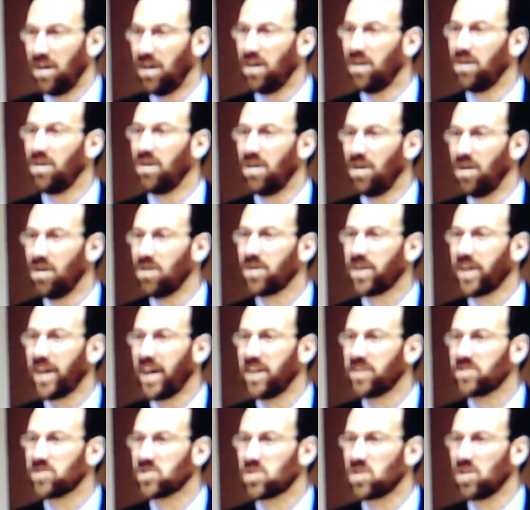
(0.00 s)
Oh,
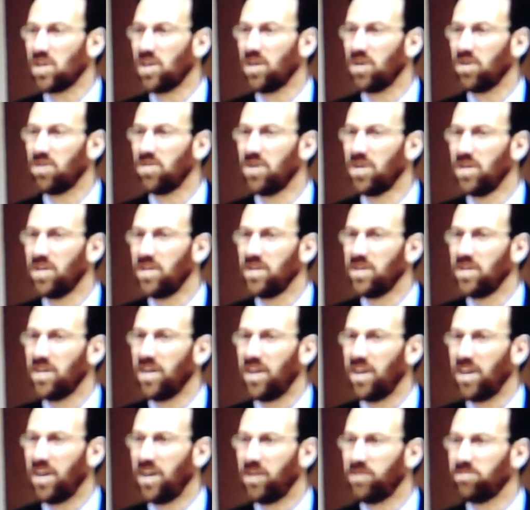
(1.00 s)
okay. So
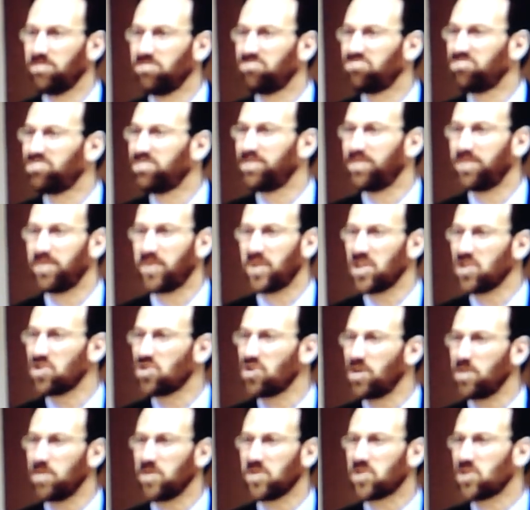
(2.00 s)

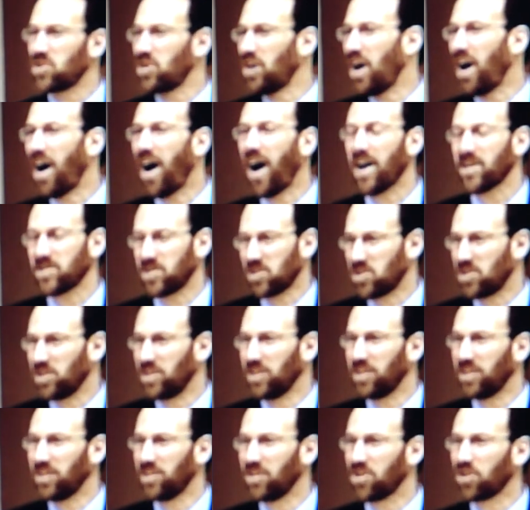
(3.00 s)
contributes to a
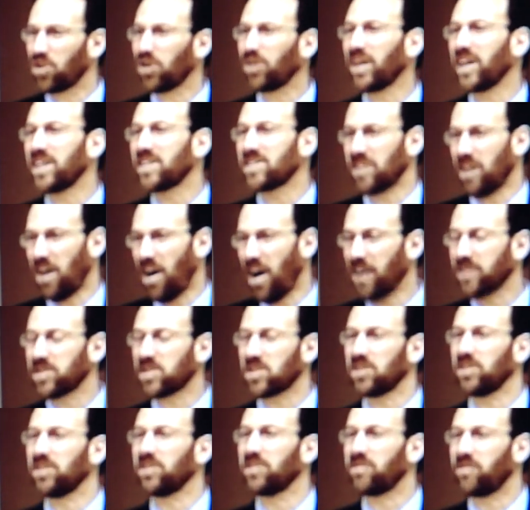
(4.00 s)
hostile or creates a
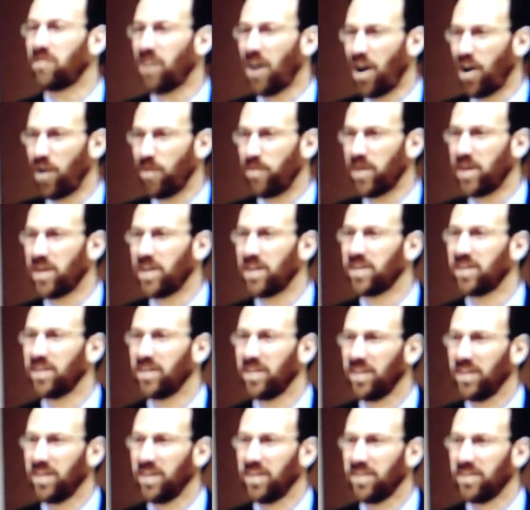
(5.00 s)
hostile environment,
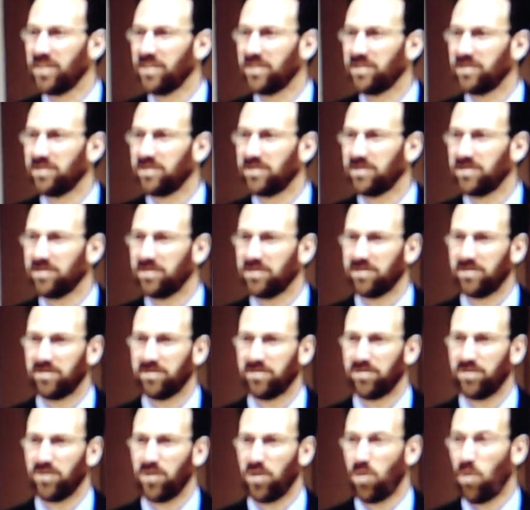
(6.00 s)

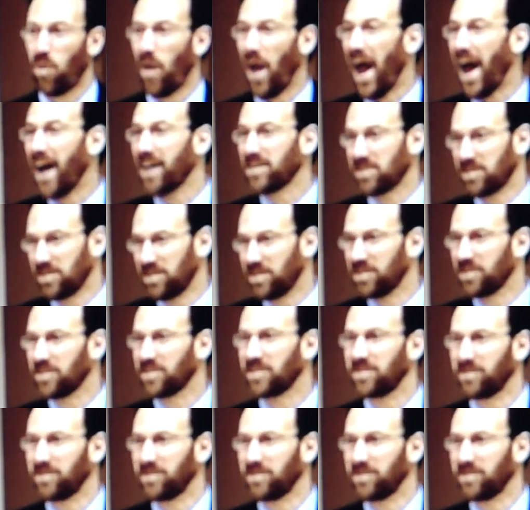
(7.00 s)
harasses.